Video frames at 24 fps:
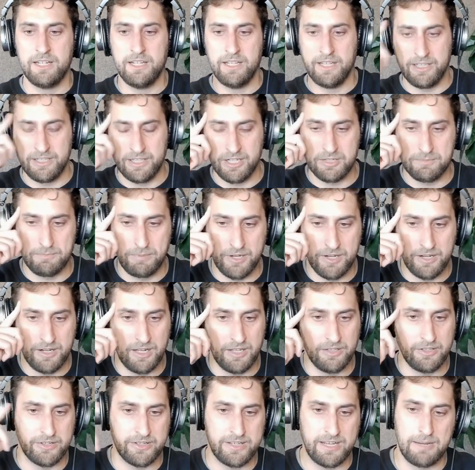they just put it
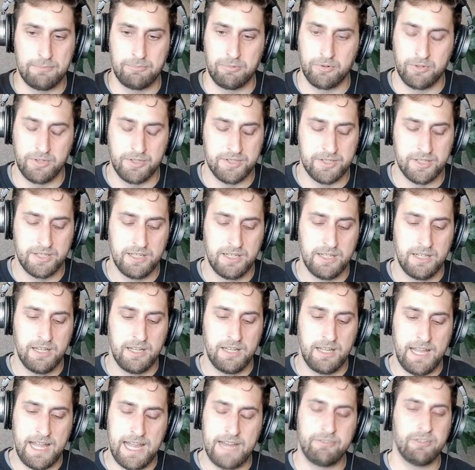on their temple because
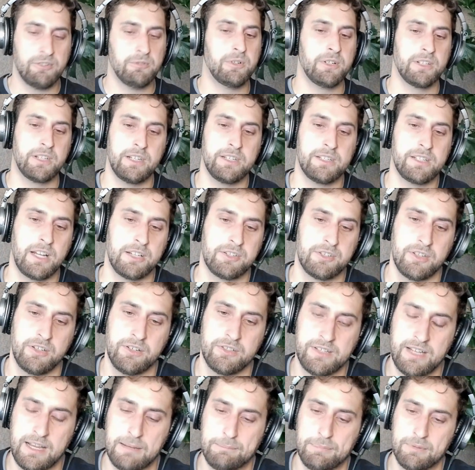everyone can touch their
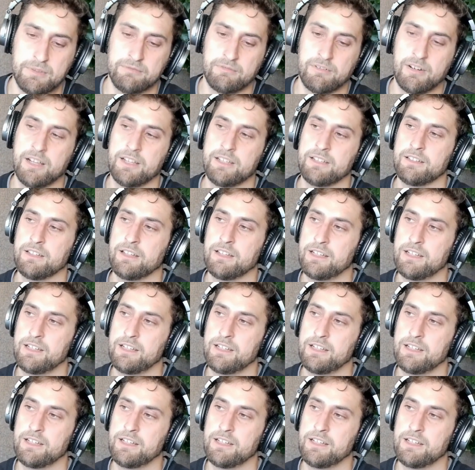temple, right?